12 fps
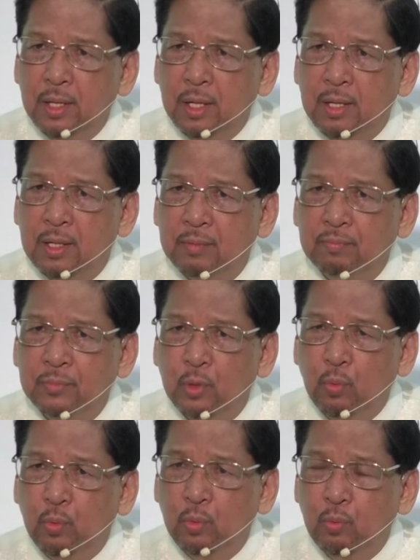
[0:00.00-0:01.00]
um,
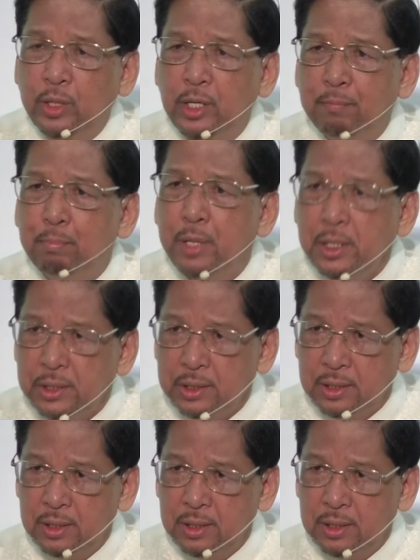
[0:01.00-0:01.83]
with a priest,